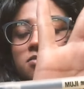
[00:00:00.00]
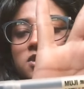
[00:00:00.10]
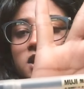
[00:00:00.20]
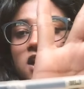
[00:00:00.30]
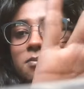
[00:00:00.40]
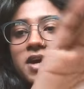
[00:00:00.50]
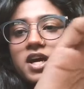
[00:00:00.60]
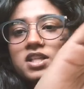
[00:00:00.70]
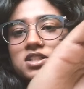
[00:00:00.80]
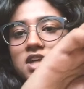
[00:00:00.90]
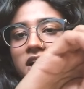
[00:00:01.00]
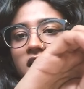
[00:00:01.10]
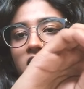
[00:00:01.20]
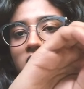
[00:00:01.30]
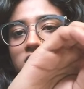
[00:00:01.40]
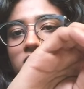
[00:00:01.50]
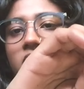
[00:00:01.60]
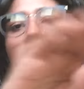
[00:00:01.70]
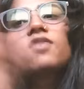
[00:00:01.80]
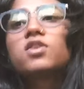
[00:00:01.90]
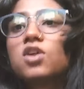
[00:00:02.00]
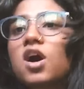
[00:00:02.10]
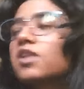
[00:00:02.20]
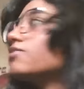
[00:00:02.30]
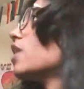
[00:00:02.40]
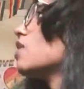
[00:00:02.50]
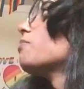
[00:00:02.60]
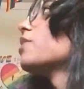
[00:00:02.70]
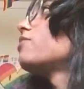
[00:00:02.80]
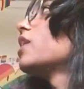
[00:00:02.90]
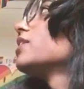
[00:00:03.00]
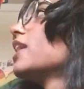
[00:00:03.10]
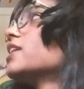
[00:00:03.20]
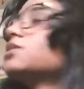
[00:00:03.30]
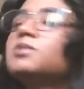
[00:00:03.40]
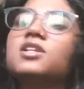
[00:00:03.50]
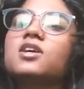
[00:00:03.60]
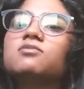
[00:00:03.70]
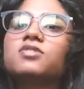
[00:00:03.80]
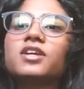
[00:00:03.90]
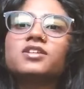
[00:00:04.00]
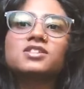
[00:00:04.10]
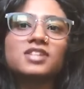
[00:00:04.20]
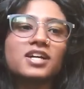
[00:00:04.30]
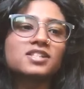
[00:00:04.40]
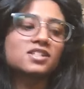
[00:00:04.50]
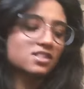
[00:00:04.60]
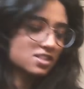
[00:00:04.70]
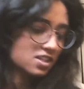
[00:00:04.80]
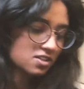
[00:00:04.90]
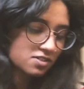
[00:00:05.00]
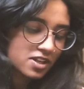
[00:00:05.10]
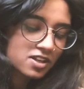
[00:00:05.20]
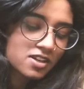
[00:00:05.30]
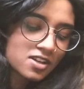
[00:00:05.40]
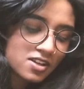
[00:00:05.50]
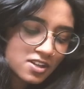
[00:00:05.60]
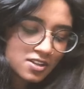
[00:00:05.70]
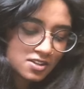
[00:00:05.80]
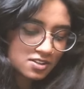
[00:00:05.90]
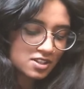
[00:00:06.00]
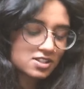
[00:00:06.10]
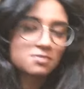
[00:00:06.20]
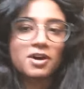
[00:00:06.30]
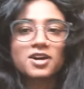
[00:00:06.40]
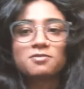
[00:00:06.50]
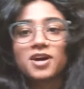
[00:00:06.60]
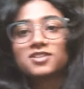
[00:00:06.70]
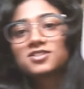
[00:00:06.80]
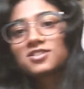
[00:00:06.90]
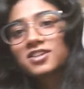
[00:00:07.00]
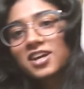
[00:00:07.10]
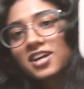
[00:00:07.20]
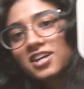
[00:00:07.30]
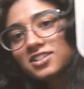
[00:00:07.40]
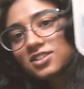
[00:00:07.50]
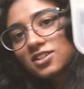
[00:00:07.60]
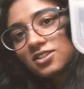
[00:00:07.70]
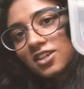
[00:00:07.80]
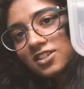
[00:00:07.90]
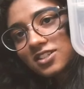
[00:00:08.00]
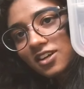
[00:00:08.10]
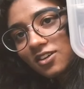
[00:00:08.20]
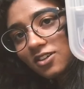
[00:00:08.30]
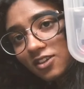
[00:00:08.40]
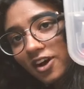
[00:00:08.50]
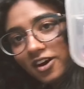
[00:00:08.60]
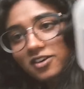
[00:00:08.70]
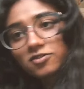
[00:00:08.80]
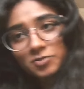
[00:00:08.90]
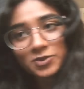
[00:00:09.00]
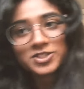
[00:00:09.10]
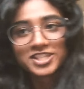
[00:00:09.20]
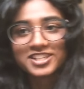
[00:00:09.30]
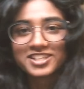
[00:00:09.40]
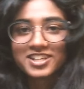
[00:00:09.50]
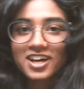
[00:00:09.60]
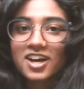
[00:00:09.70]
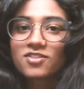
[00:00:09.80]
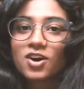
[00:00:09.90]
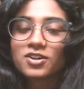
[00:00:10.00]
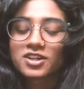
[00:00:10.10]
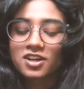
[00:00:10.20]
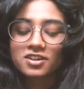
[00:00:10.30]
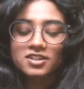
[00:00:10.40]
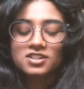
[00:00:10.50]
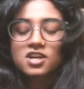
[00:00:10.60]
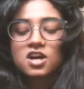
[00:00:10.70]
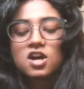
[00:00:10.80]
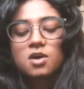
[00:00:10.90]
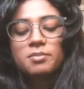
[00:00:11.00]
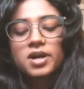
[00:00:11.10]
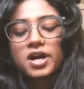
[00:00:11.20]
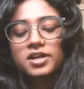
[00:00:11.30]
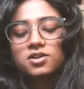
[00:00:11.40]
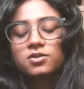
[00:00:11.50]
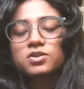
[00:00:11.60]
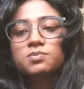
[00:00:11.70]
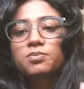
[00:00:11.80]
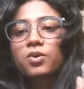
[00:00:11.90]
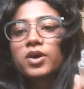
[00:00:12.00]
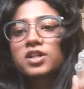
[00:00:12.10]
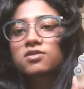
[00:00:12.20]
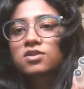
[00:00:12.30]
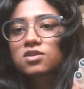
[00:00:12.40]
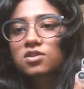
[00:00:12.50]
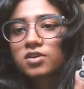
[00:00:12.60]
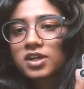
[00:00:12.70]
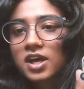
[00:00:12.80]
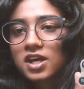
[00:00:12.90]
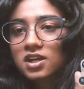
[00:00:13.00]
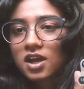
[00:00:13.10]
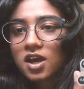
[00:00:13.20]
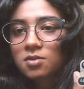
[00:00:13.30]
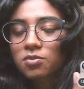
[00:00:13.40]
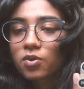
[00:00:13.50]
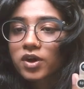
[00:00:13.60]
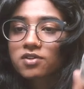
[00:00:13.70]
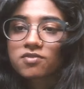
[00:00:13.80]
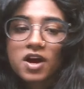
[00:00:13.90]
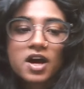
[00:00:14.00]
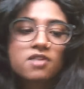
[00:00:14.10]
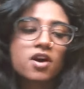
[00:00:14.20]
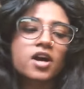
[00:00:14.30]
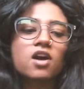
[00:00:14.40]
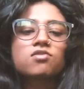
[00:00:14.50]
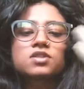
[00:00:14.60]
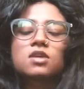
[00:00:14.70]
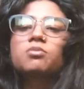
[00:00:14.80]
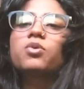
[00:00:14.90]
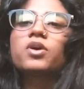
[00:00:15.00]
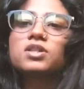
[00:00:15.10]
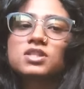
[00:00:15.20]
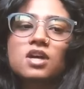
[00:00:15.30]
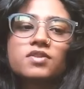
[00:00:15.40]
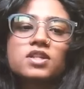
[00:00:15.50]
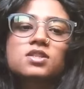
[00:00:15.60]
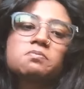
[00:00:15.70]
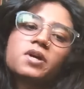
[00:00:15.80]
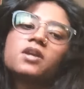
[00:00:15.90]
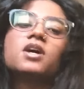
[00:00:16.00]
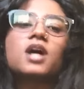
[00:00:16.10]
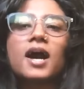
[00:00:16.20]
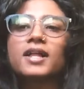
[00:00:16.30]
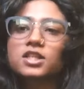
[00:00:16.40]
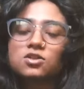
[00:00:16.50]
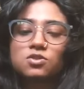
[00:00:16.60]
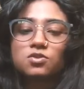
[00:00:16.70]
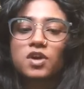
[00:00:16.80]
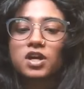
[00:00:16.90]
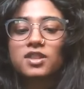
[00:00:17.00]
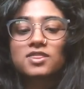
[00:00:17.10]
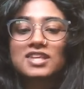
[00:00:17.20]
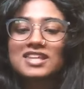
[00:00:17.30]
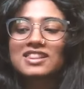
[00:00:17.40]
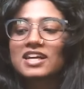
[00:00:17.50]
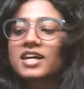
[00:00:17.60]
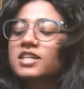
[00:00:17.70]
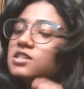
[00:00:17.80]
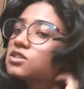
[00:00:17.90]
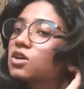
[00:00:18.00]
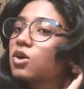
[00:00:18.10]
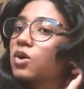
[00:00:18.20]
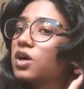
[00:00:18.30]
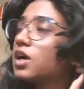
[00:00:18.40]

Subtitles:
gel pens. I have a lot of them. My friend gets me them for like sets and stuff. Like, this is my pencil case. There's a lot of Muji in here. I have all the colors. But I use 0.38 and 0.5. I have some 0.7s, but I like to do very thin lines, so